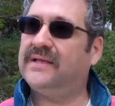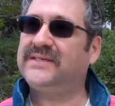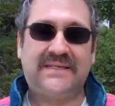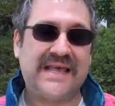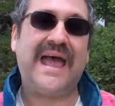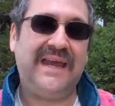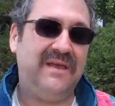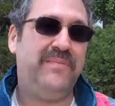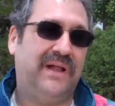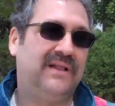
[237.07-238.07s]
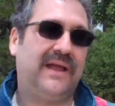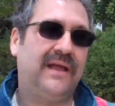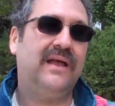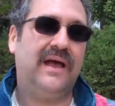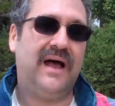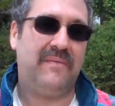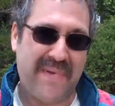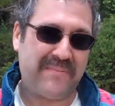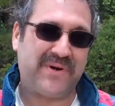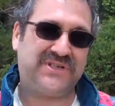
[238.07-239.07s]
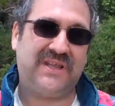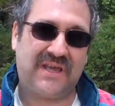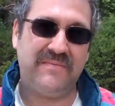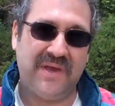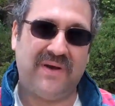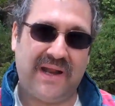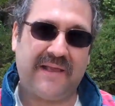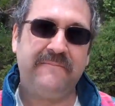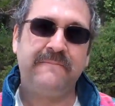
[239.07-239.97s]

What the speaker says: society-building members of the community.